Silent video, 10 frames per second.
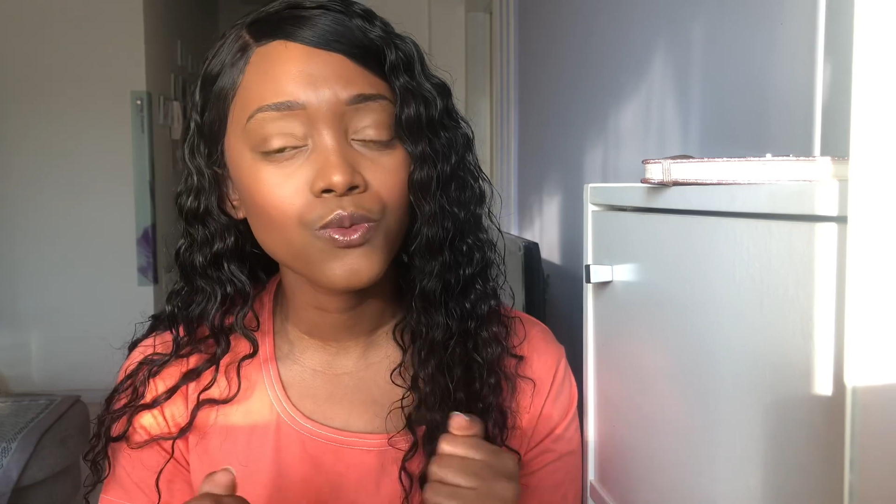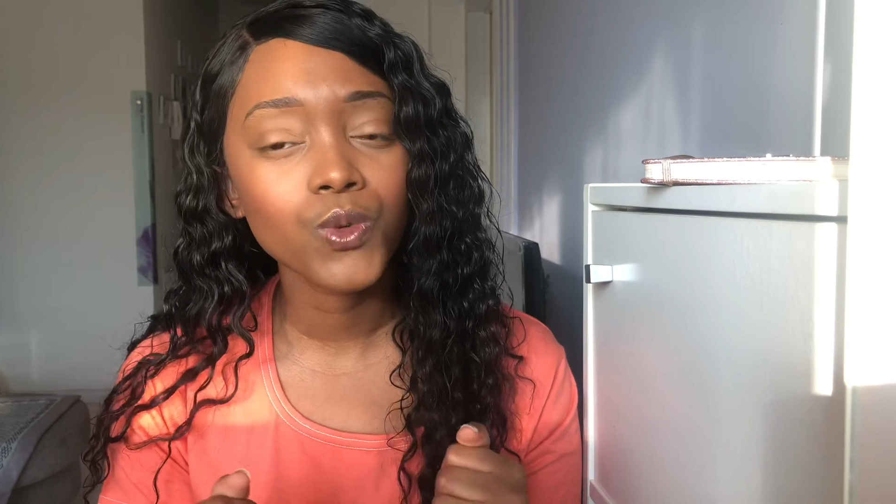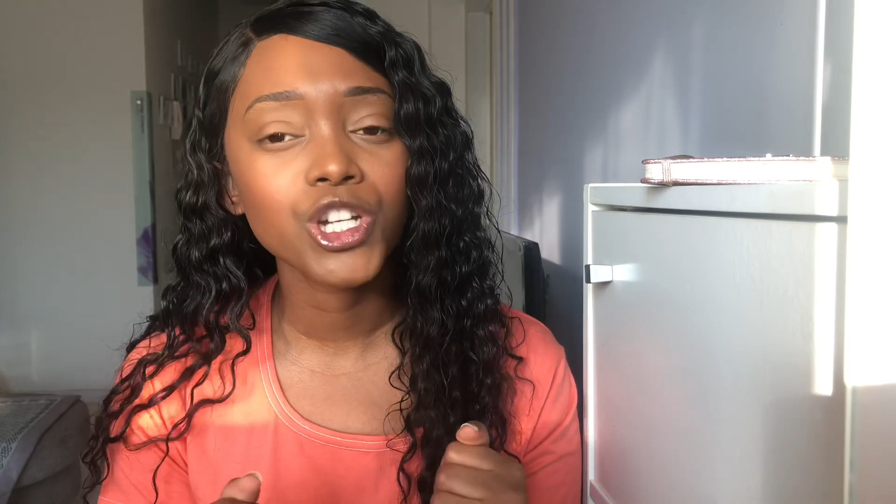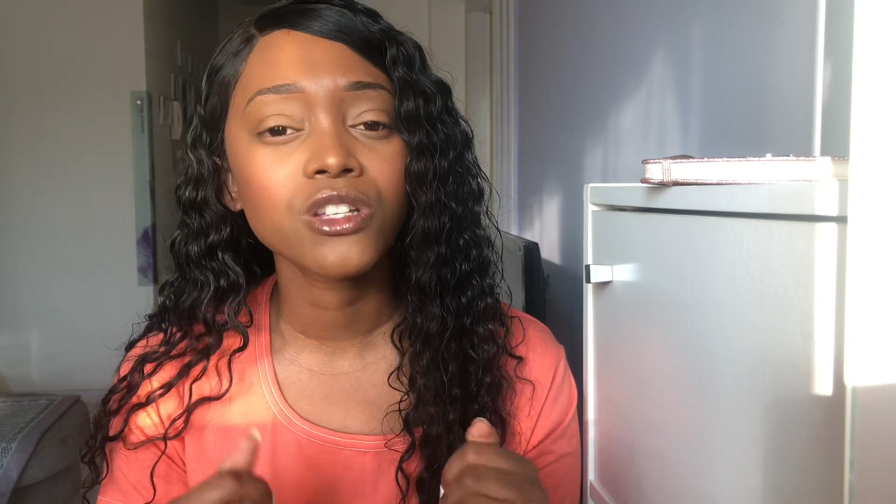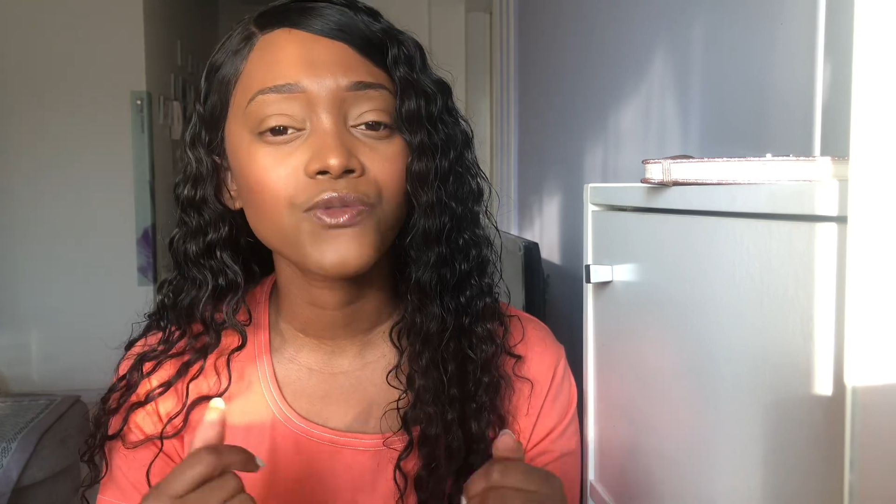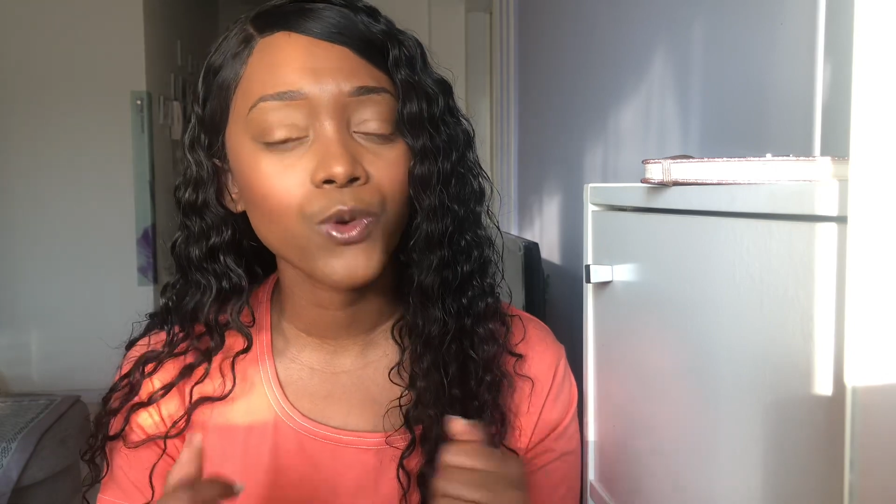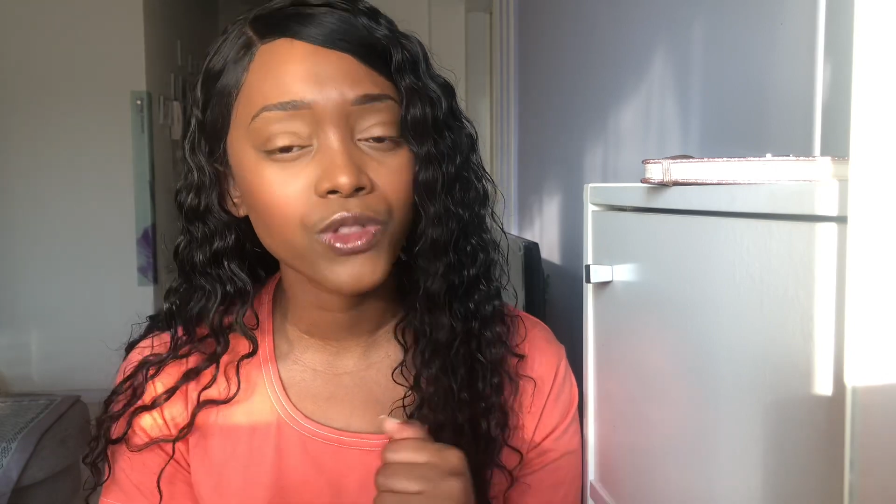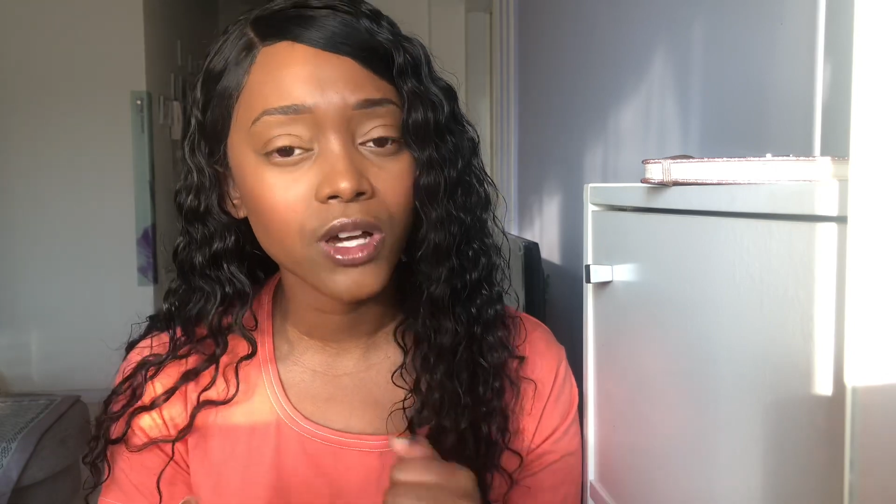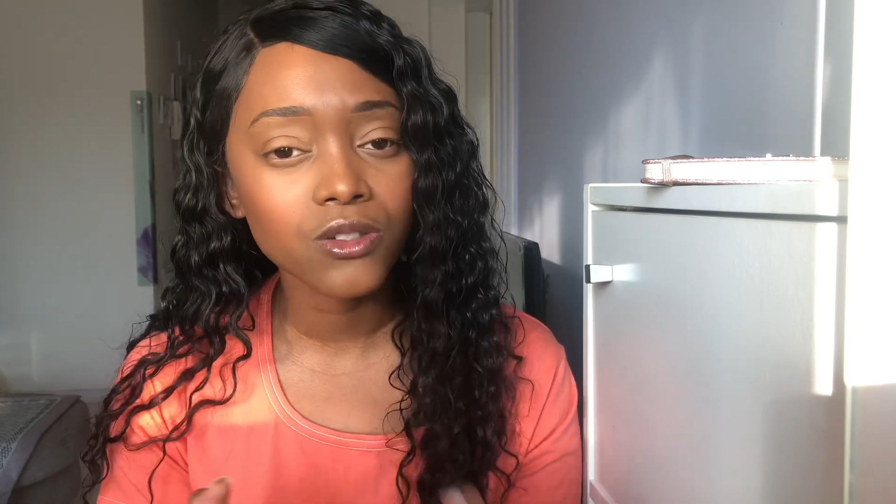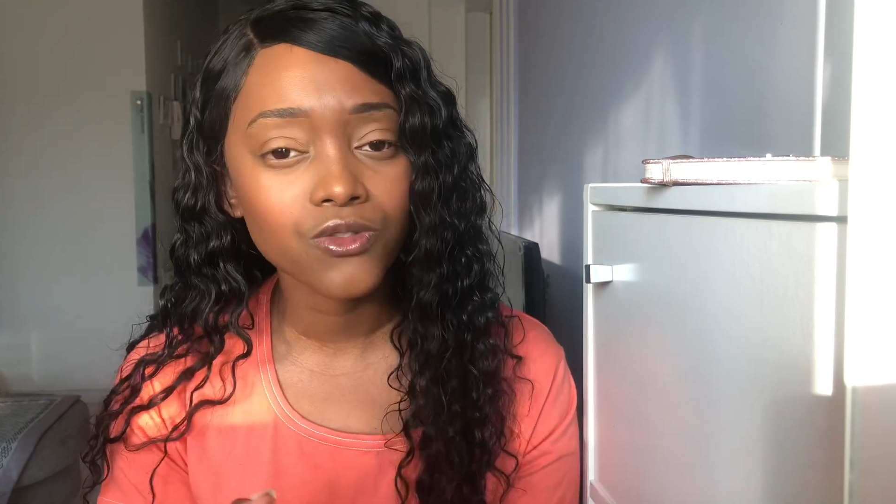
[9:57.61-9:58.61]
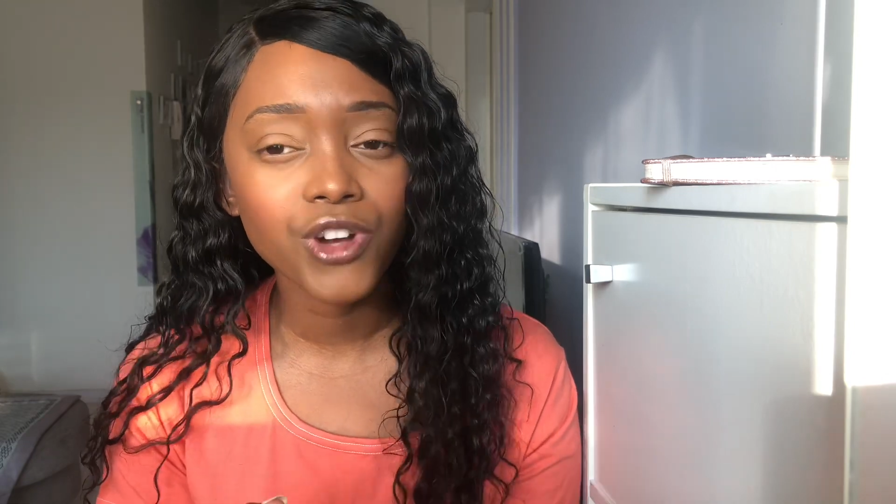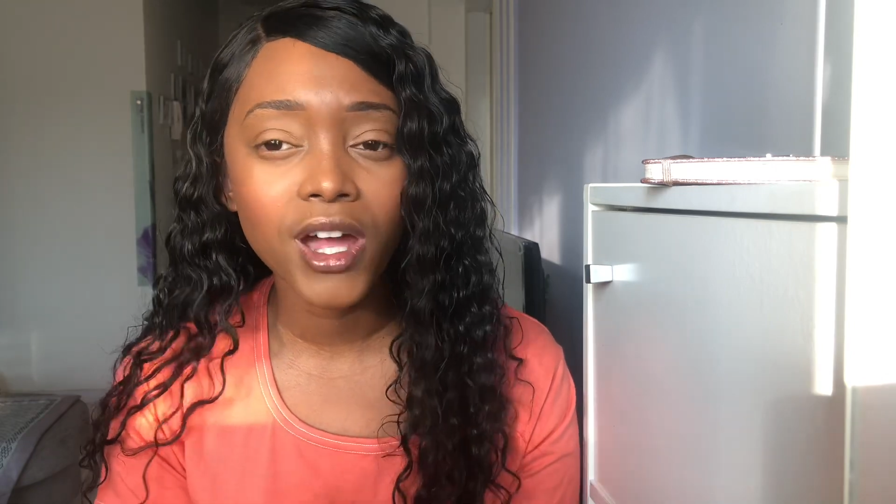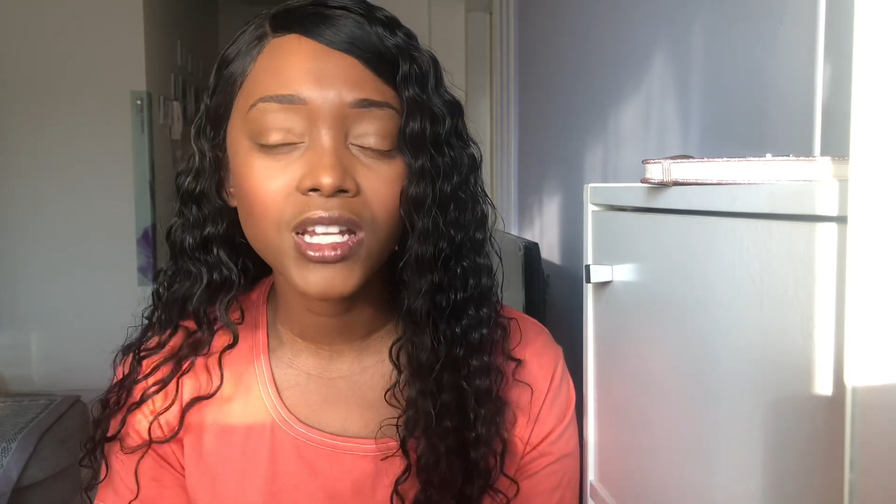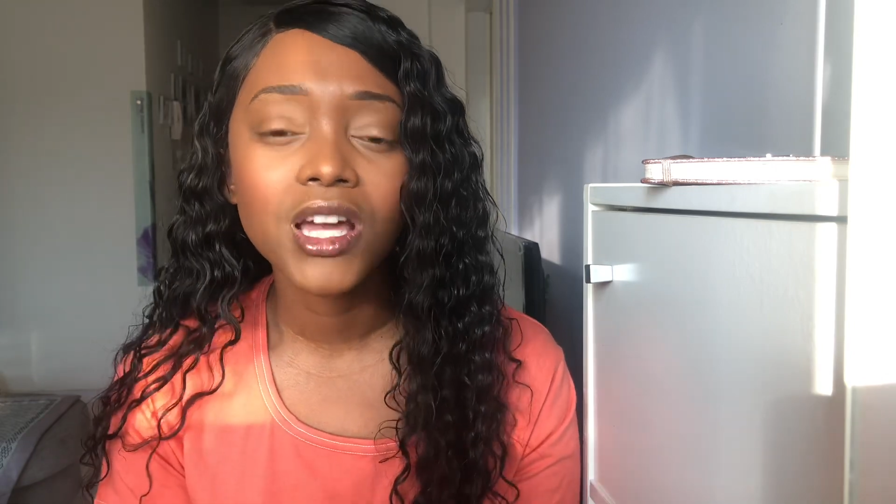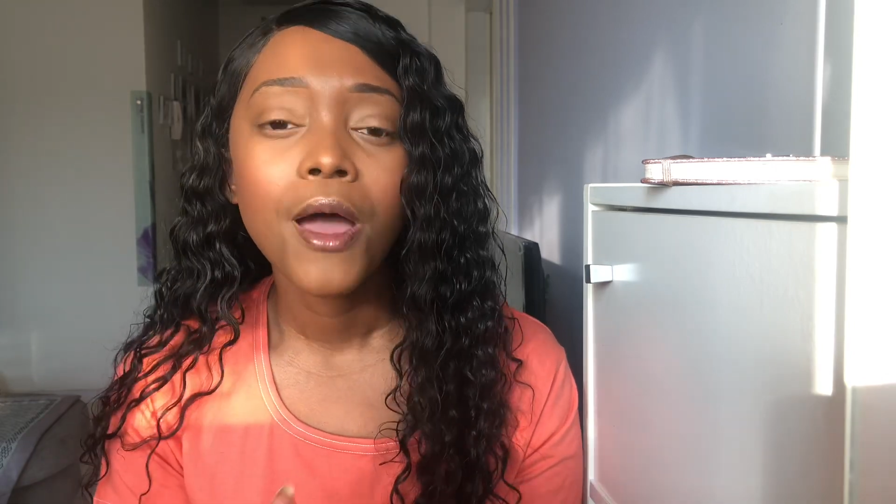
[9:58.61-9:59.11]
which is 4000
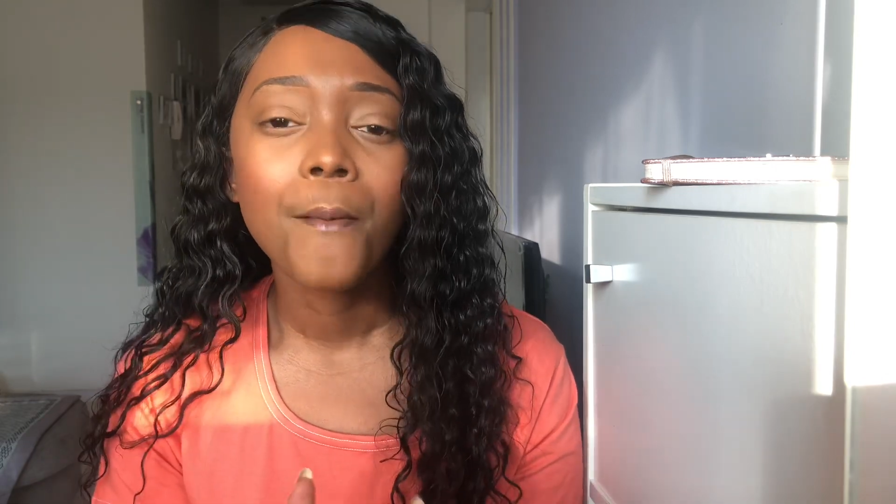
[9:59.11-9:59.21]
rand